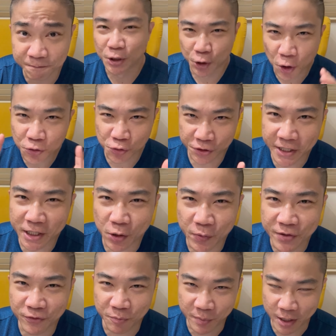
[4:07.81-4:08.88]
Not to take away
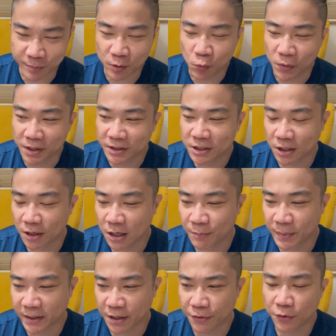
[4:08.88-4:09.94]
from Paperwork,
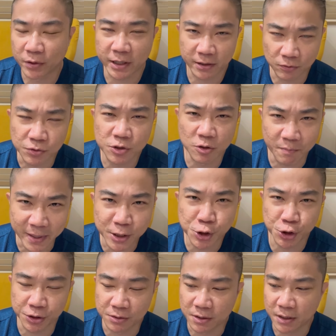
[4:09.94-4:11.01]
but I thought I'd also
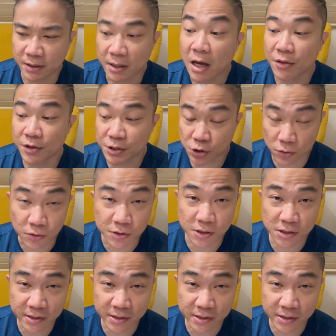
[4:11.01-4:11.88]
mention other sources